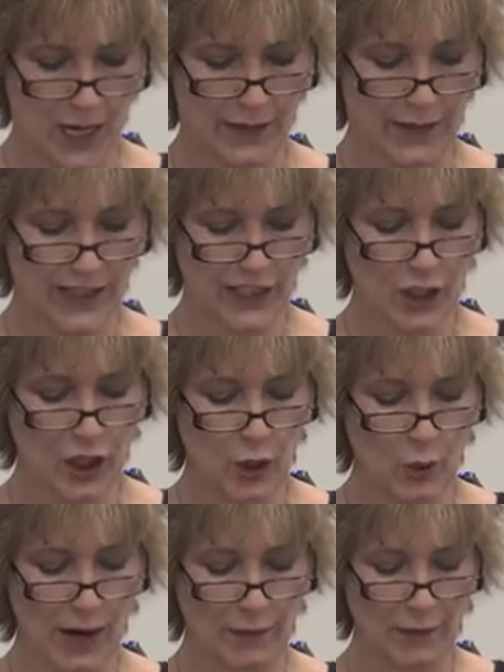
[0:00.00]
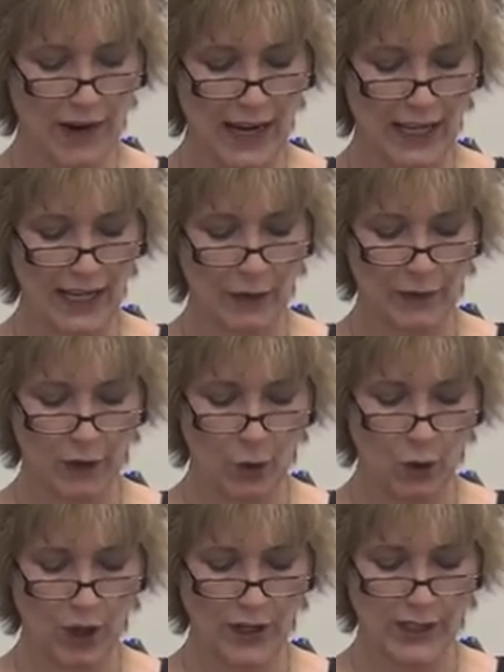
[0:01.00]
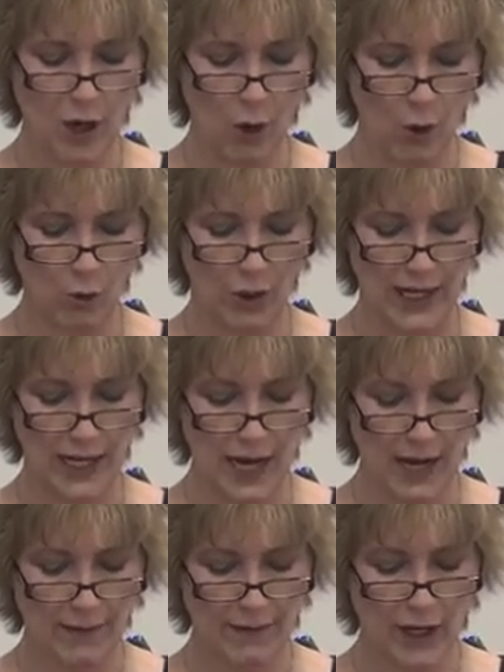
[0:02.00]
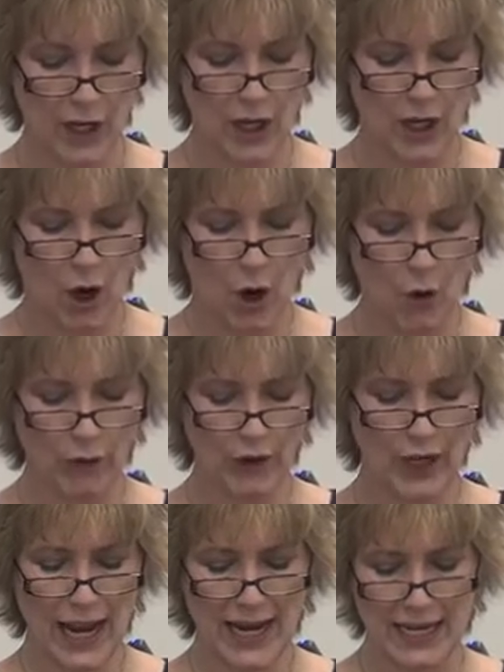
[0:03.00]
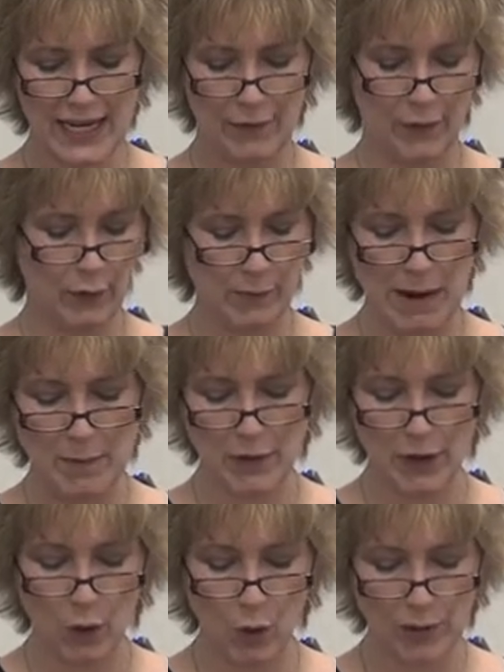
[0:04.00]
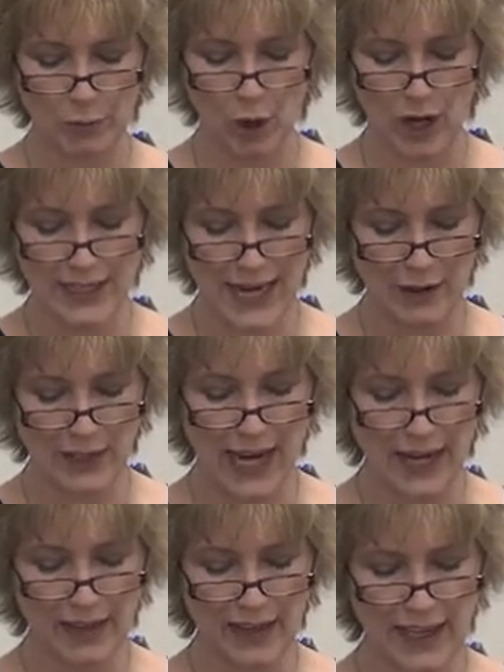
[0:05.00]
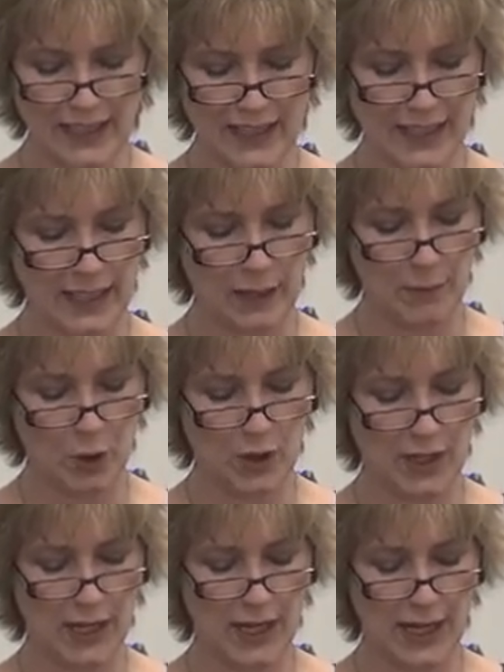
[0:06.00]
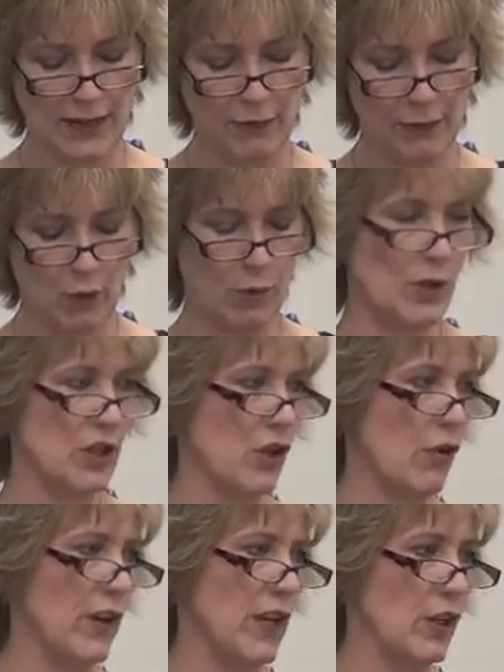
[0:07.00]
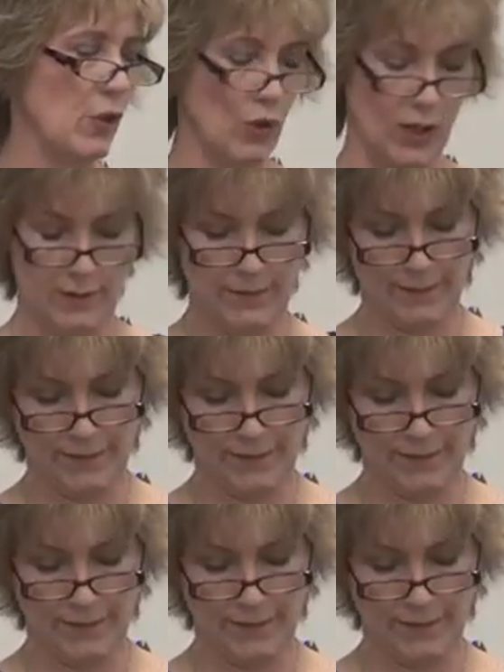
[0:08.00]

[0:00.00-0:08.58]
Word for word: This new unveiling of the Lord is holy. Overnight, if you remember, the Lord brought down the atheistic community in the former Soviet Union.